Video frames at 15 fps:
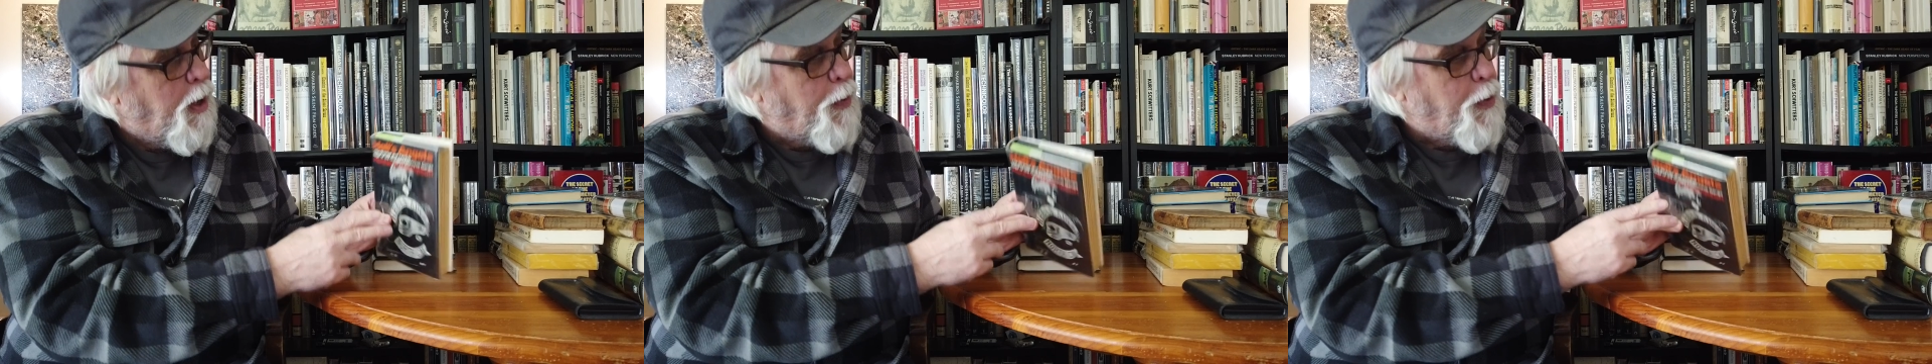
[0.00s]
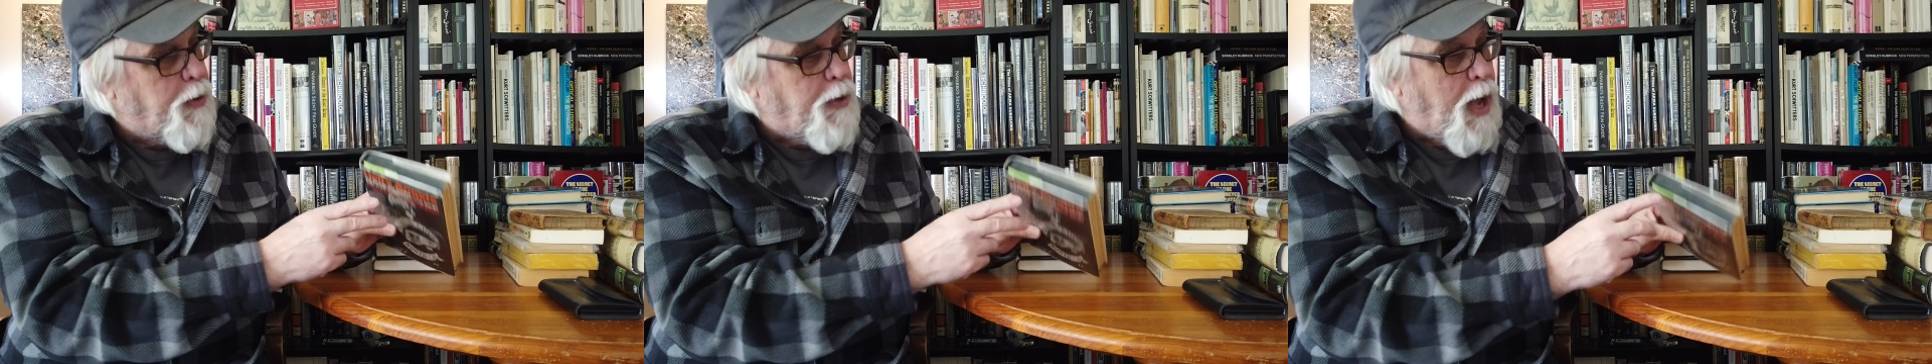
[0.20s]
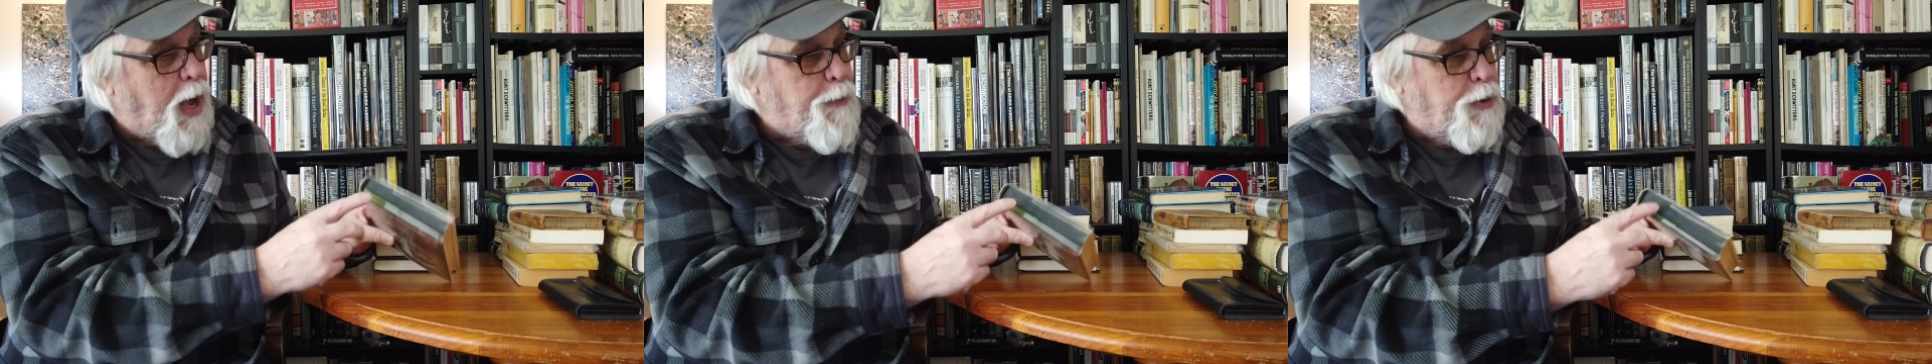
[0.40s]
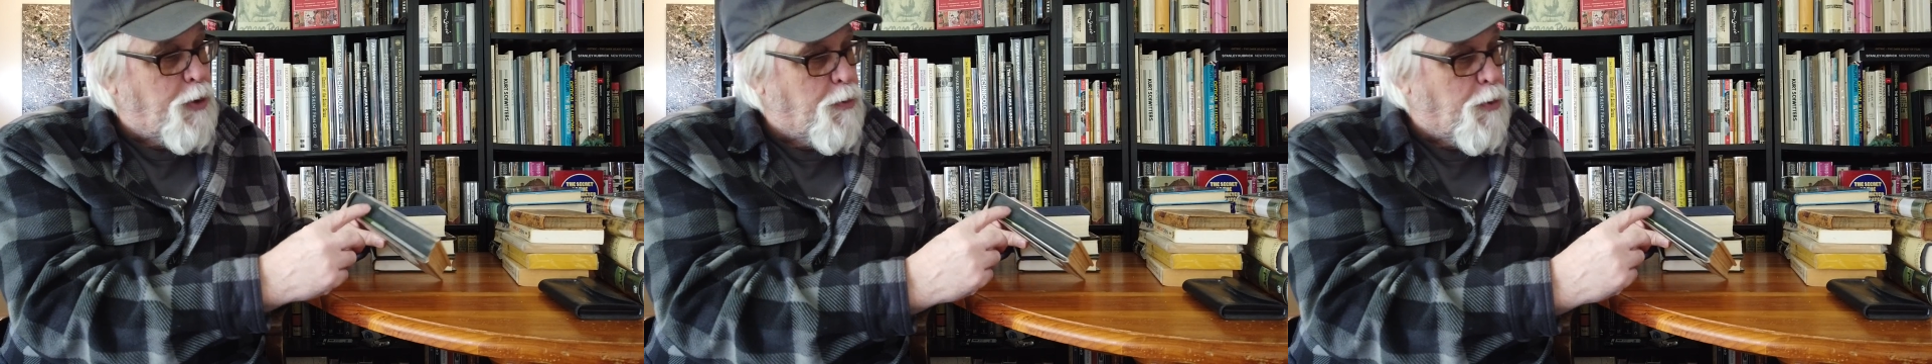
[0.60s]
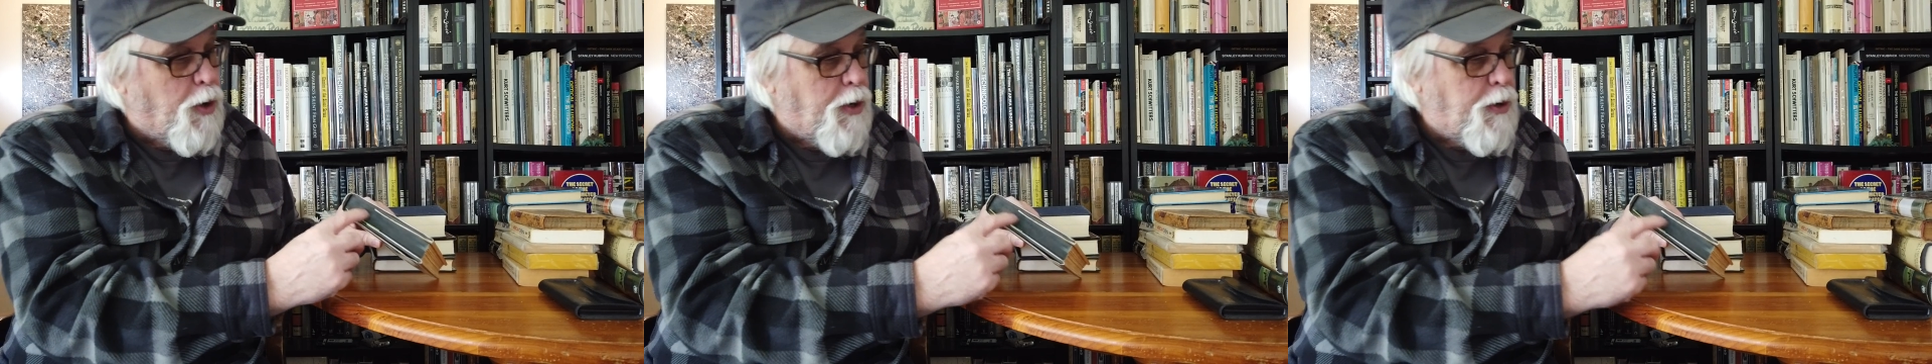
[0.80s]
on the top of
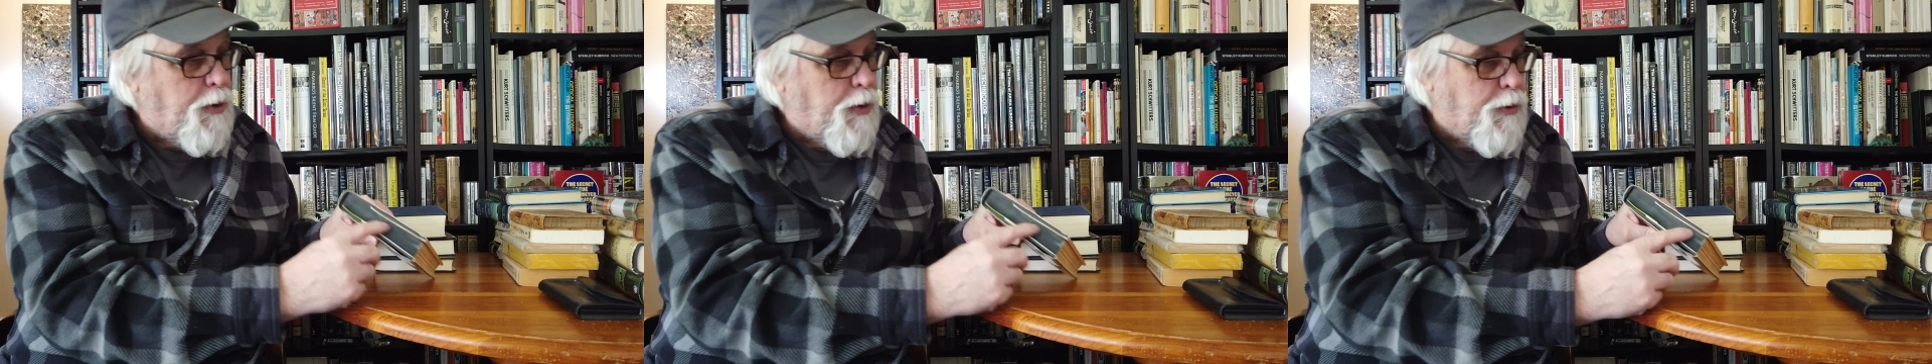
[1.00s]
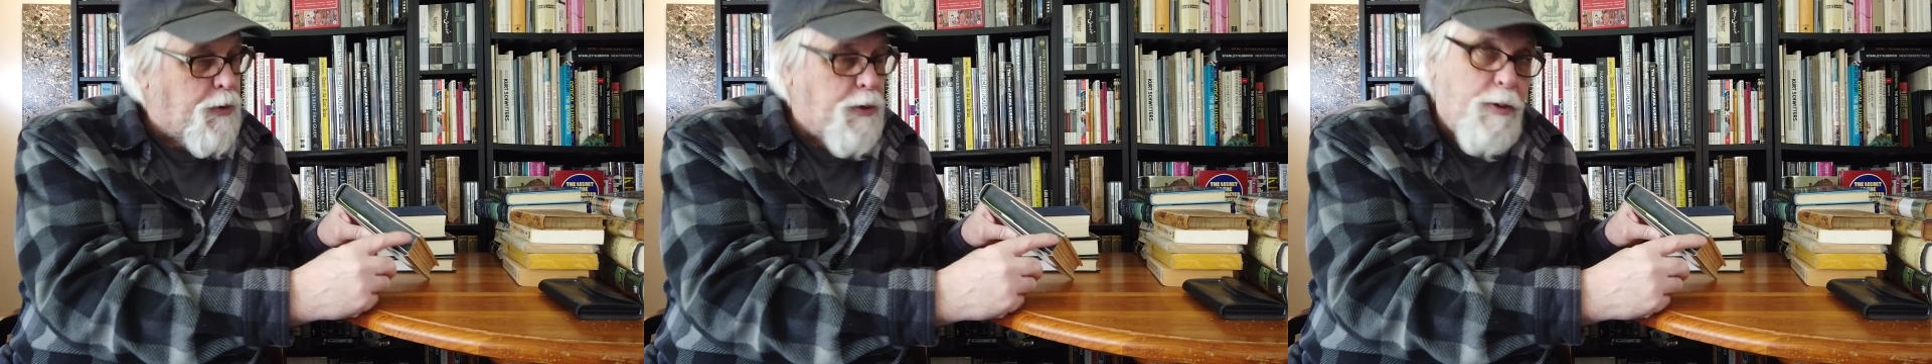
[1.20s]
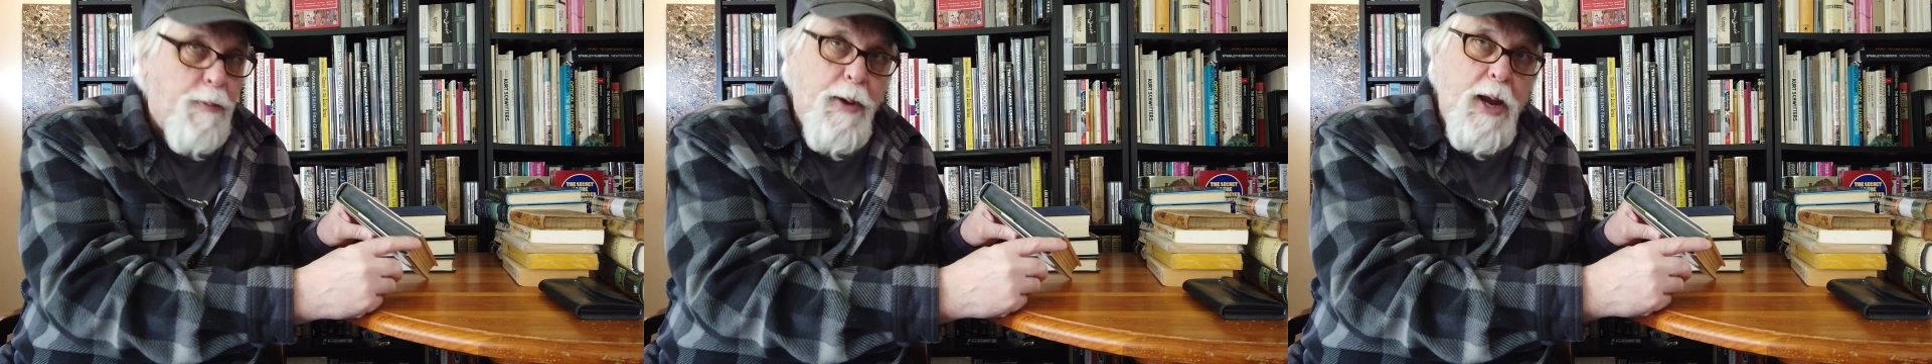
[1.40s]
the book, the